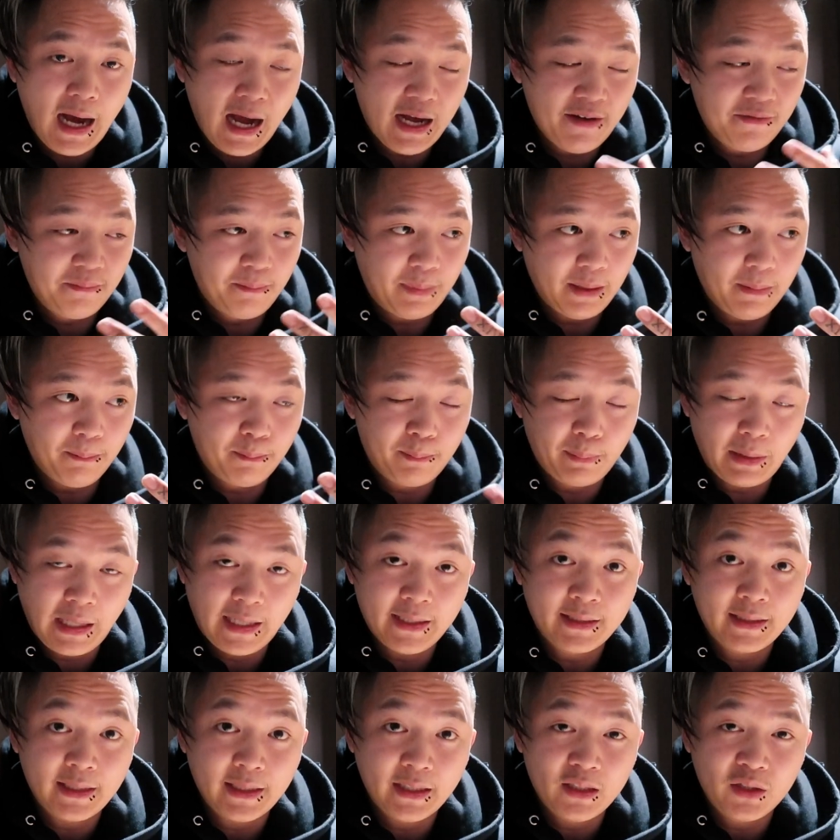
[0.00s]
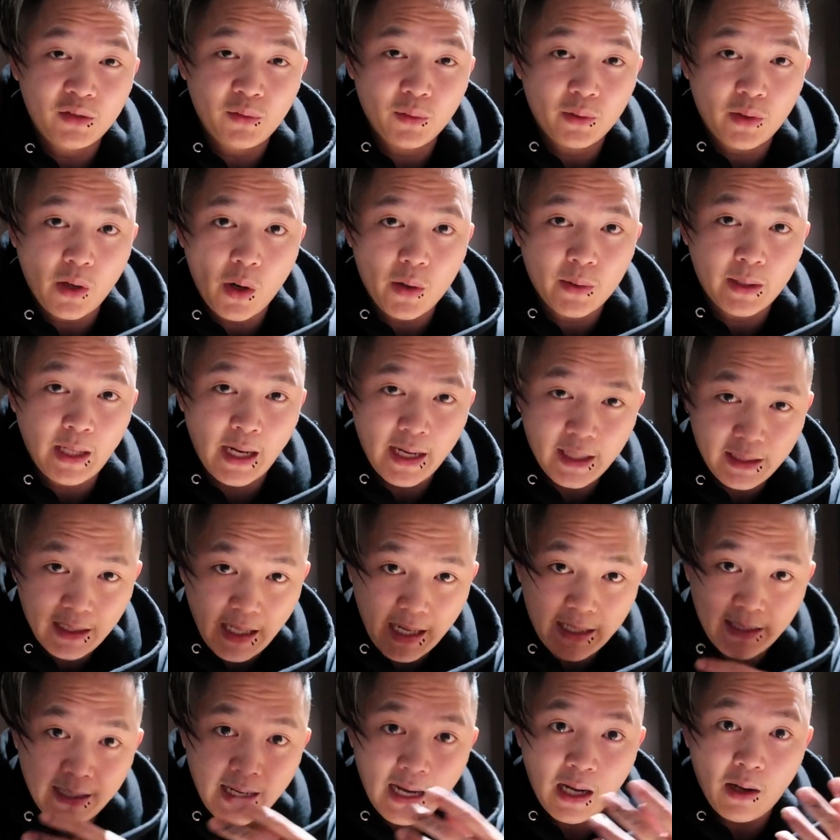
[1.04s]
I've been placing into Kokaine
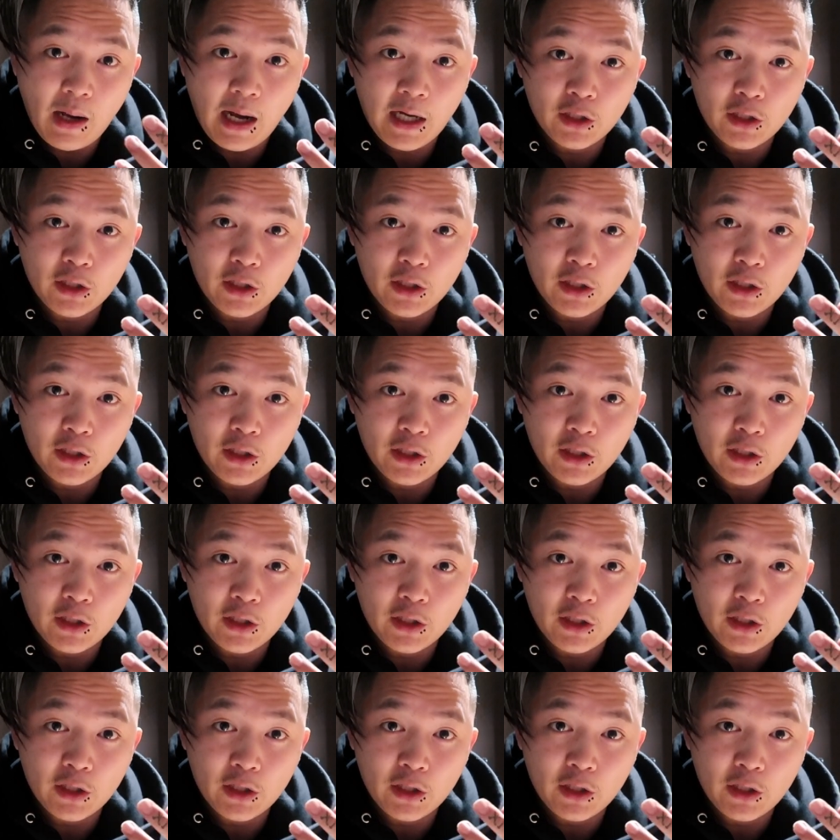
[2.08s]
and now